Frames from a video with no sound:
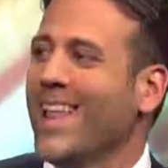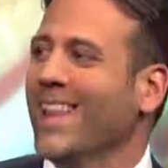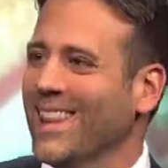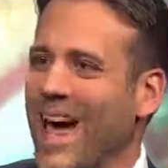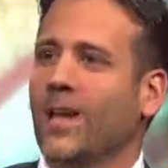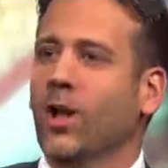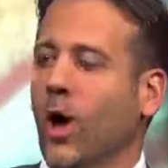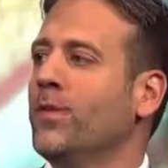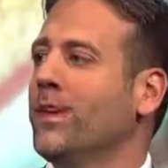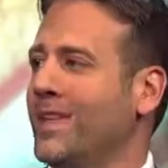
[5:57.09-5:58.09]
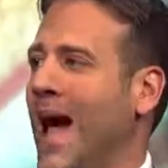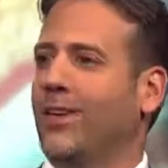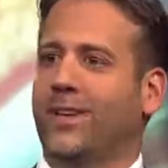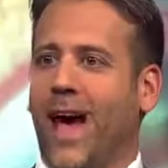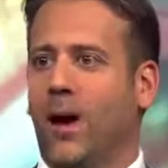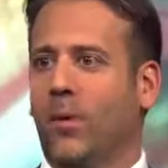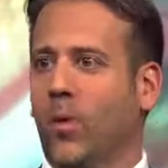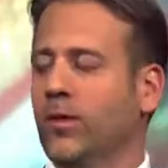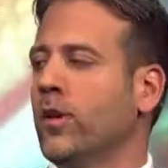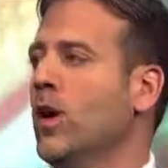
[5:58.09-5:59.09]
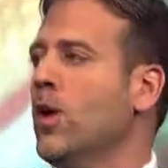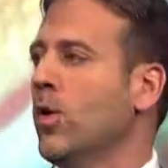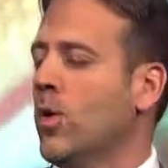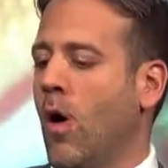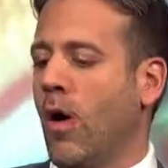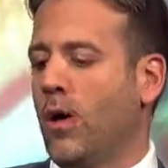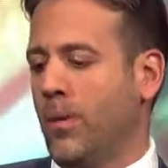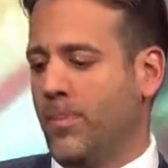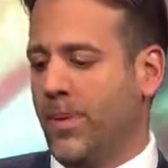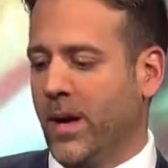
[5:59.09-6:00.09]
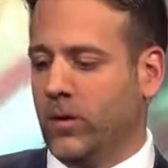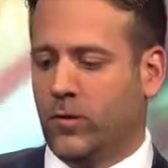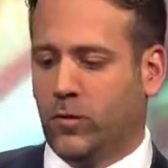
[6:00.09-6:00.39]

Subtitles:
Let alone the Dallas Cowboys, who are a big,